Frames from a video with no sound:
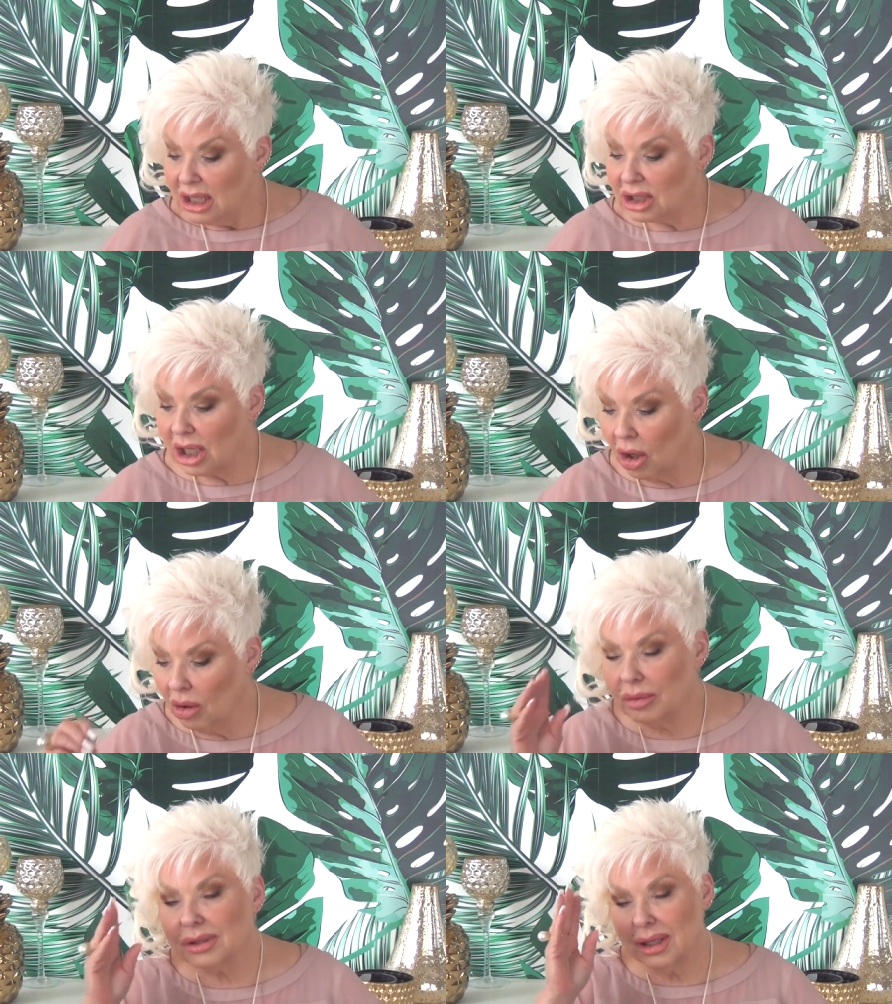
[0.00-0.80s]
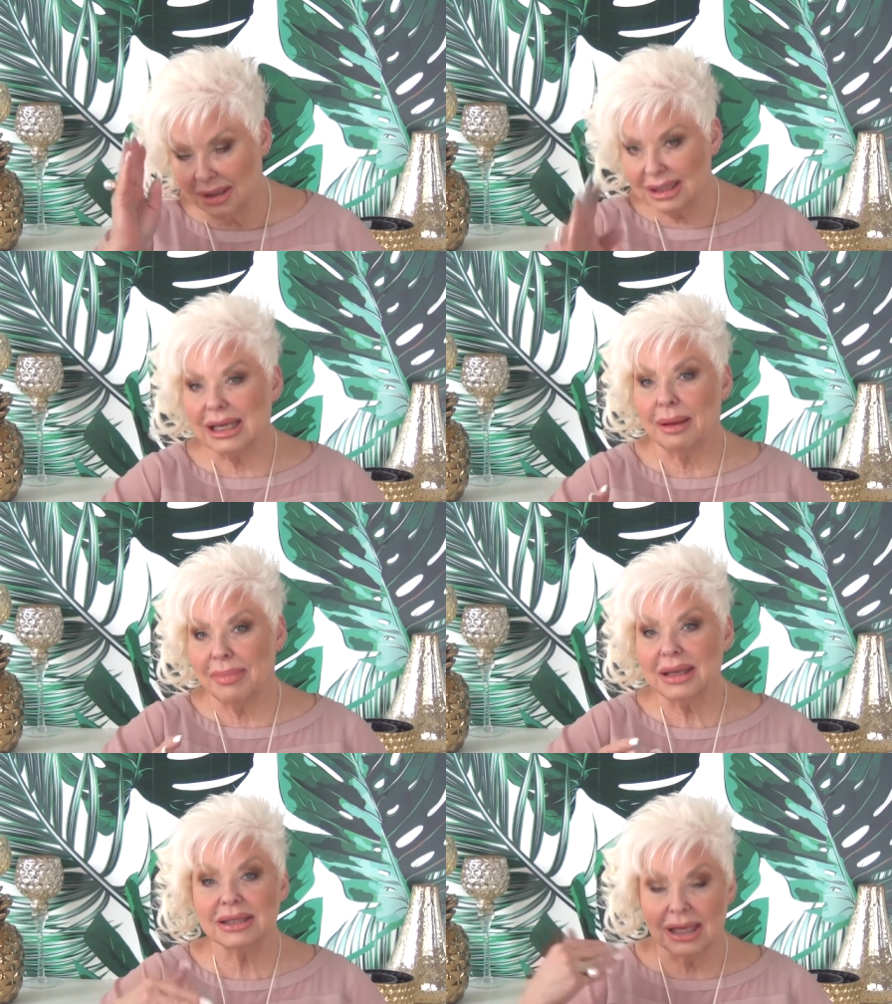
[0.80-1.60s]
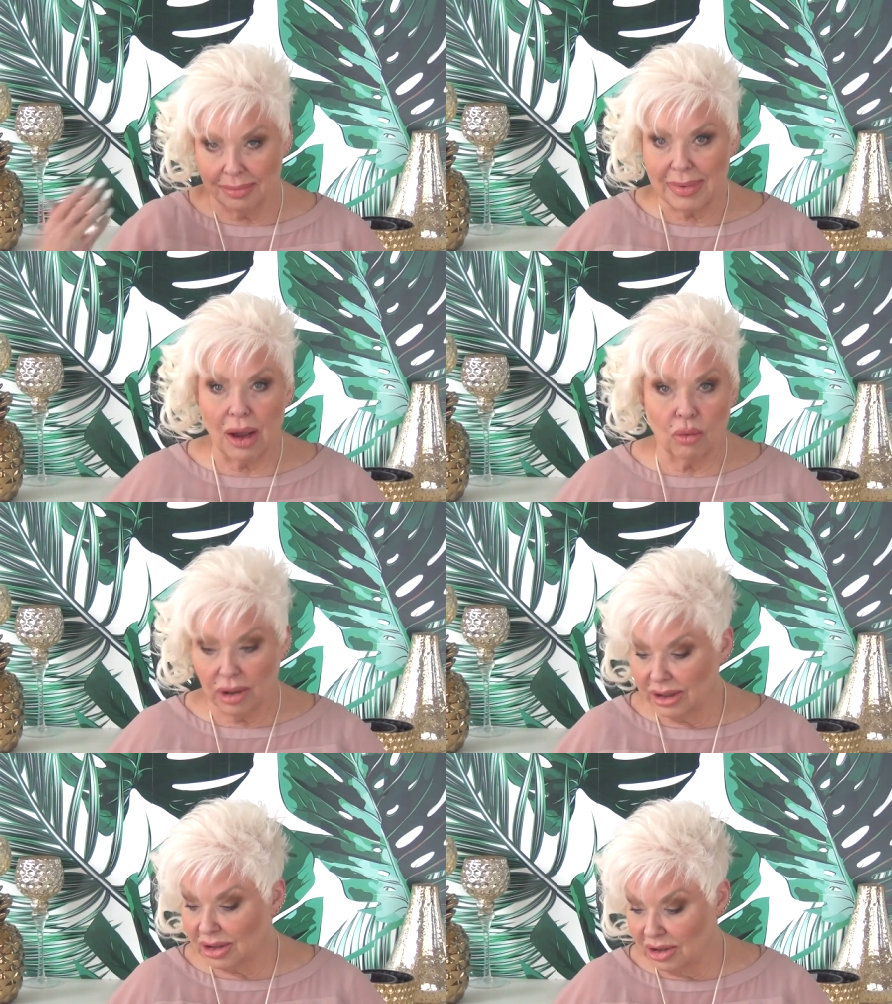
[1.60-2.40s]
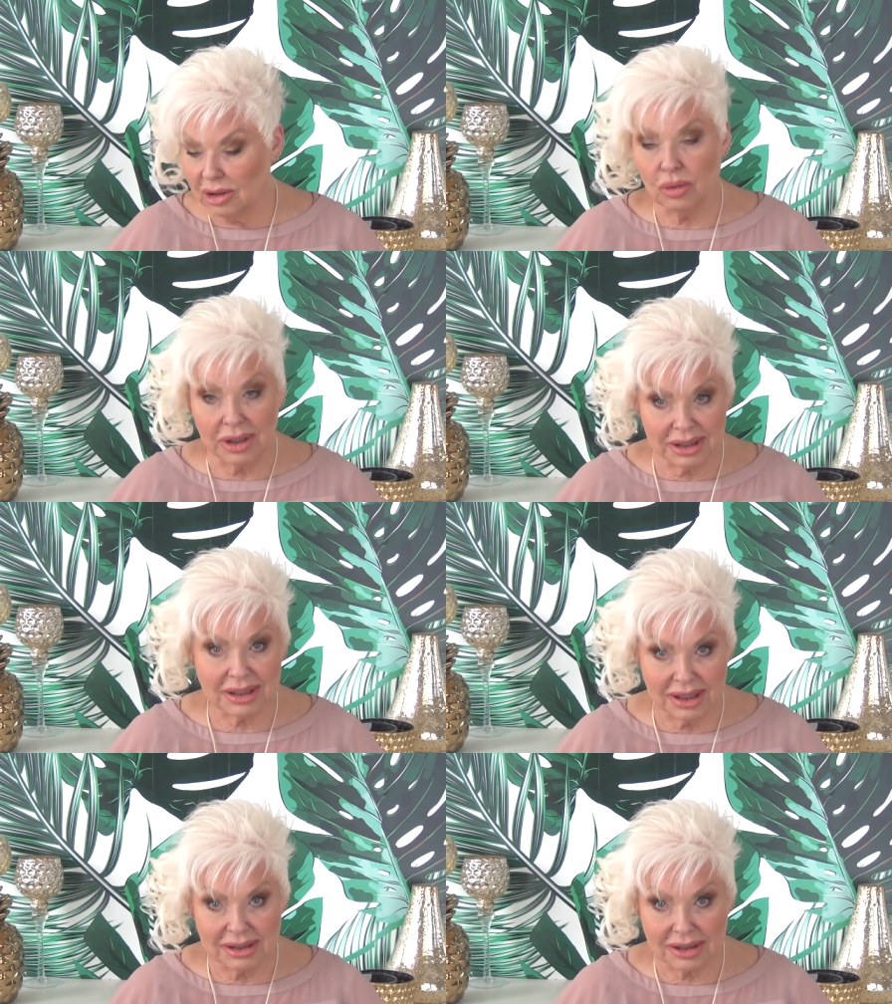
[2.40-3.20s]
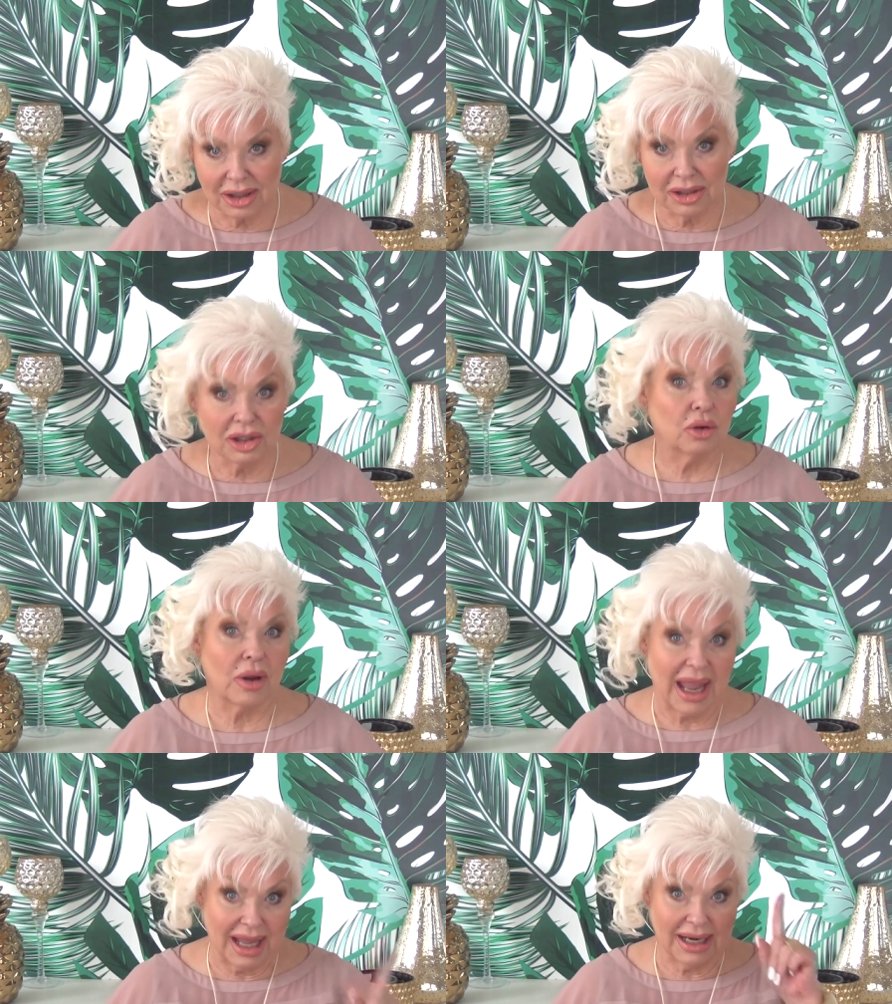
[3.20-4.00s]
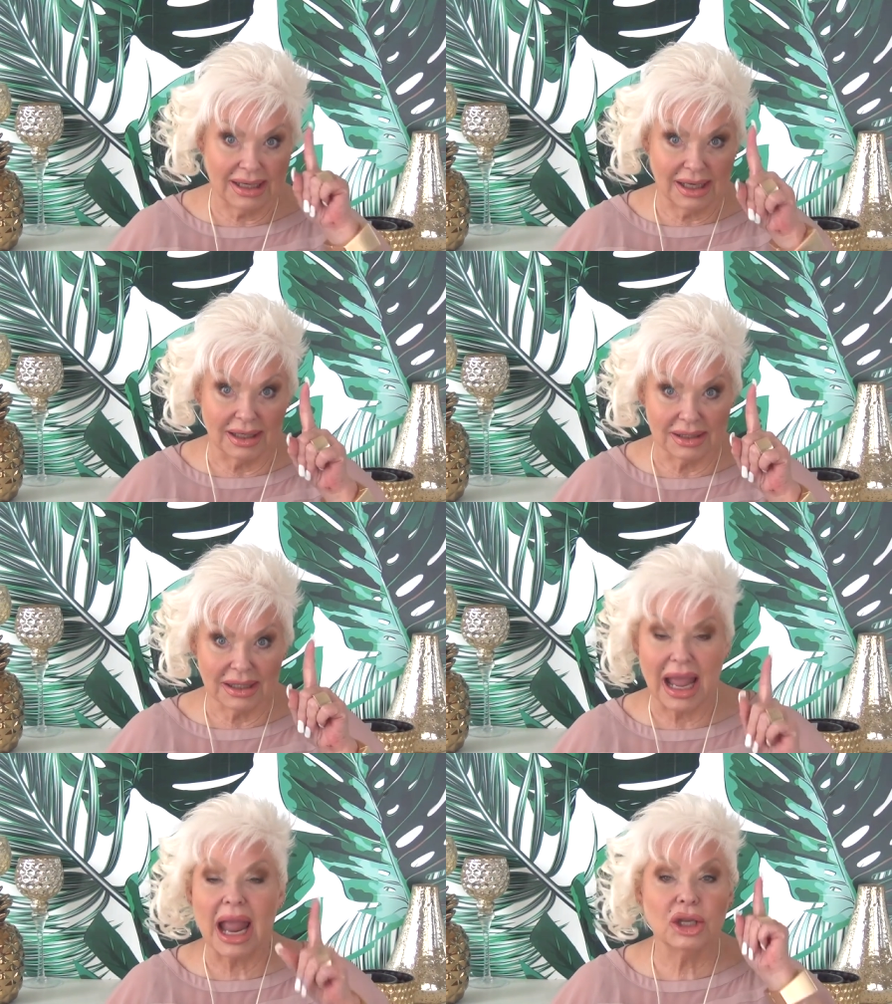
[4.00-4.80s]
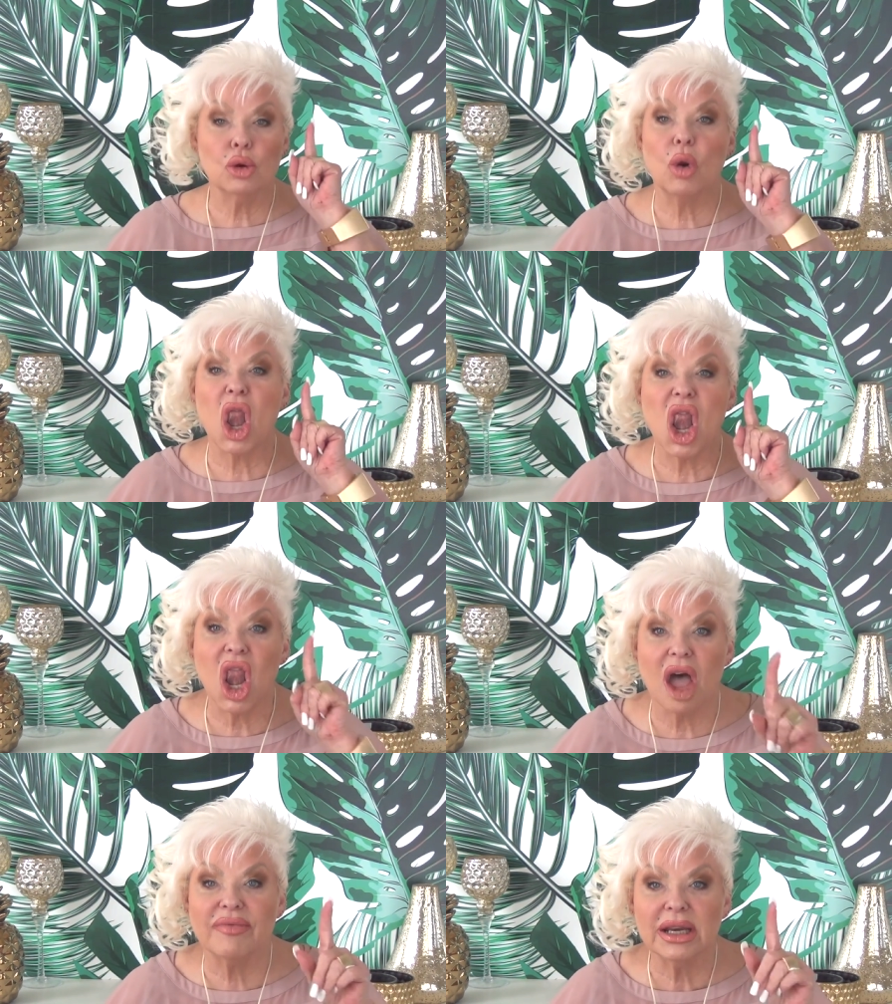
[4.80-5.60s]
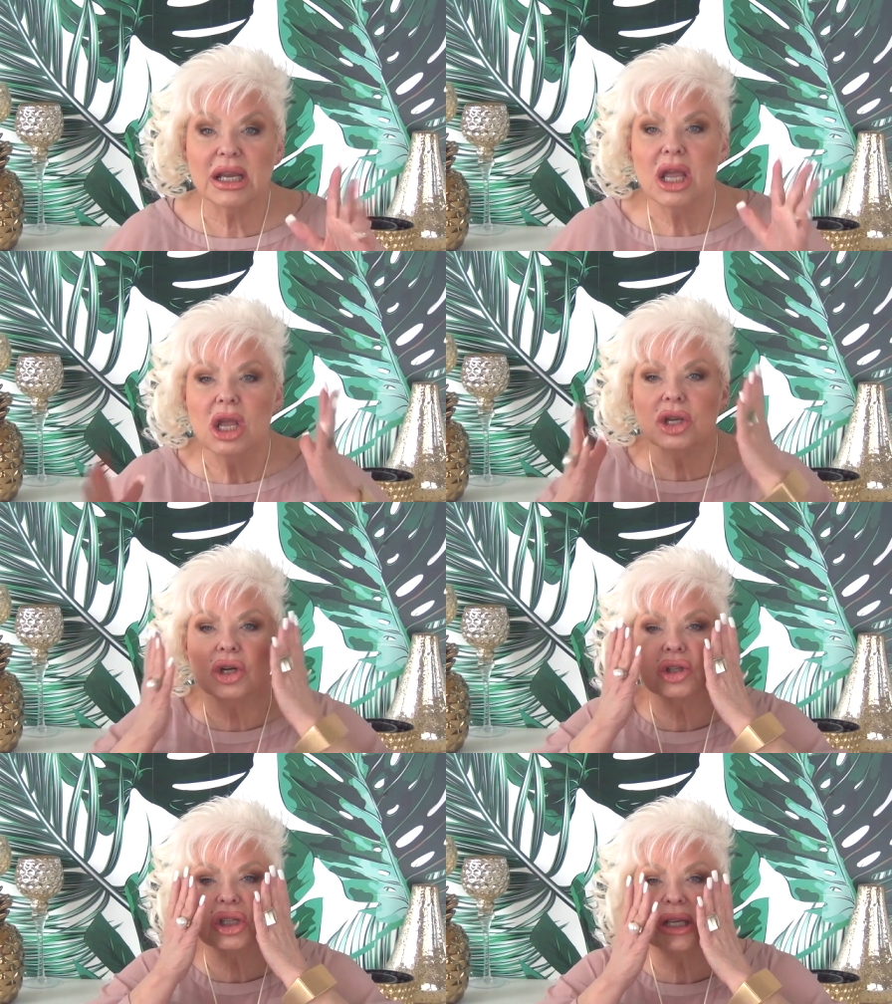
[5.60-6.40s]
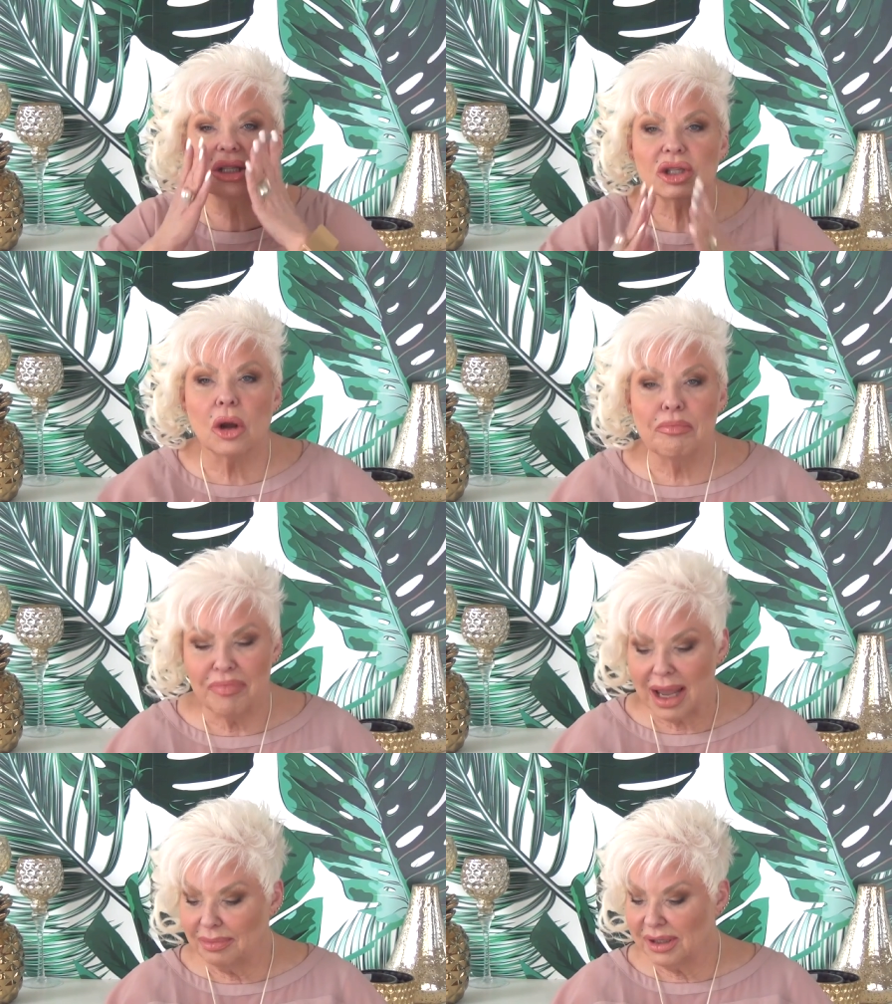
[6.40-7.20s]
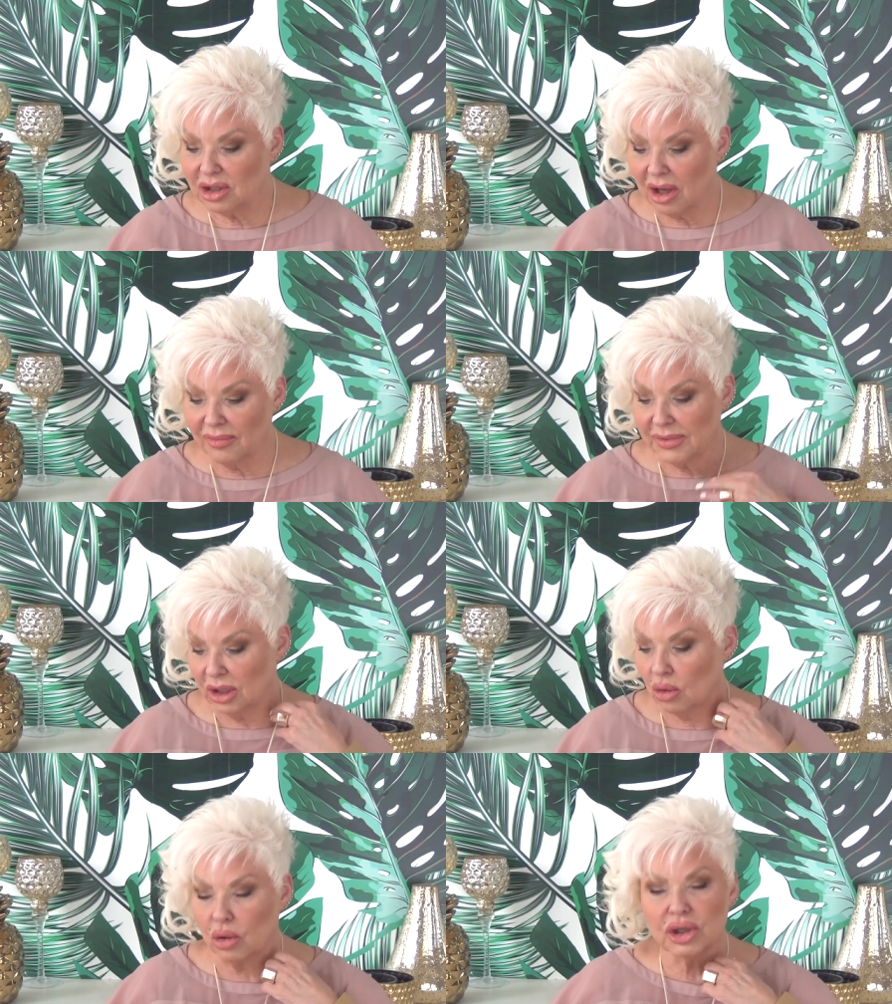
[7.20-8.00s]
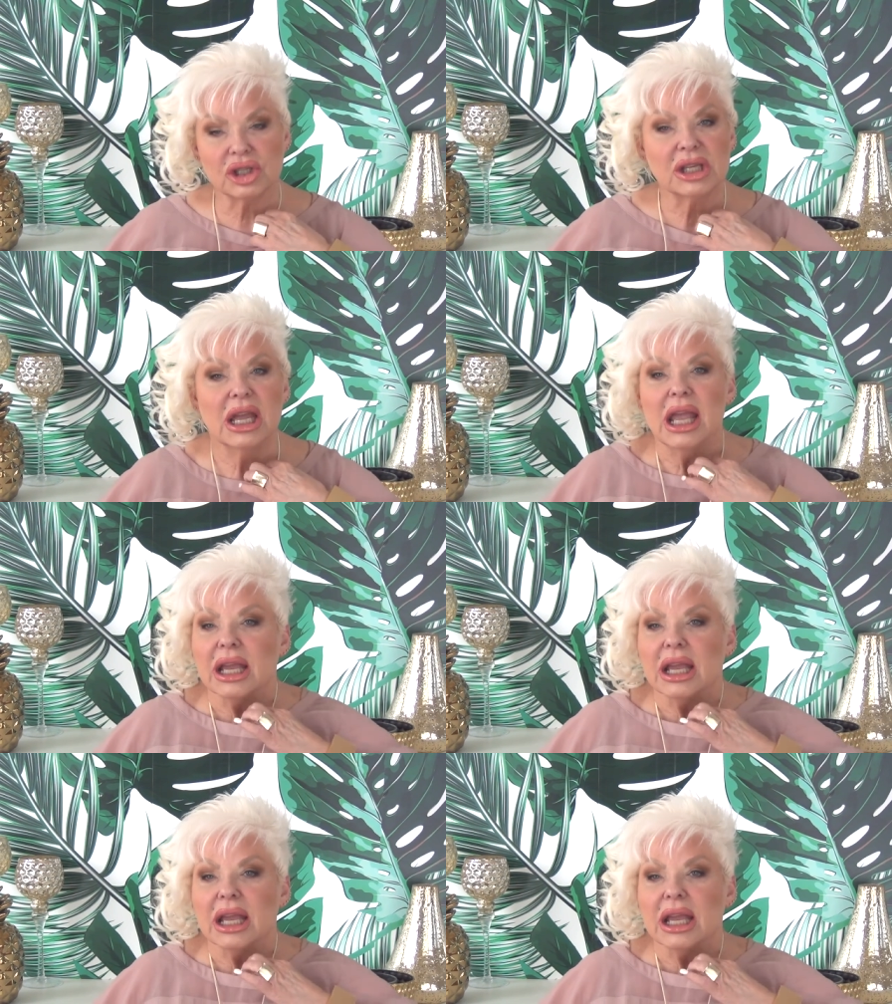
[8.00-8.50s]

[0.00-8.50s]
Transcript: So step by step, I want it to do what it says it's going to do, and it does. And you will love it. Your skin's so baby soft and gorgeous.